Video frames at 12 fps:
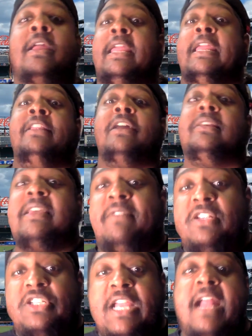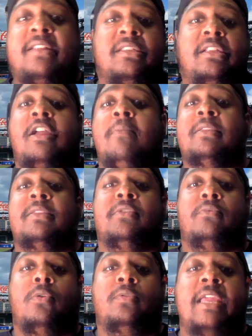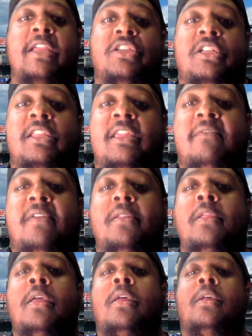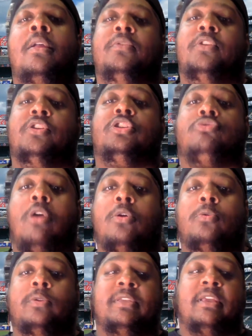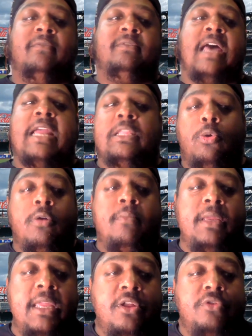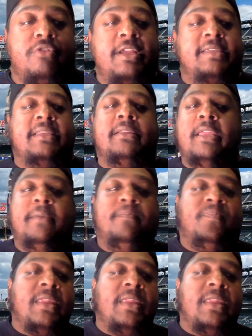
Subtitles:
He does have a chance to come into the rotation given the struggles of Tylor Megill recently.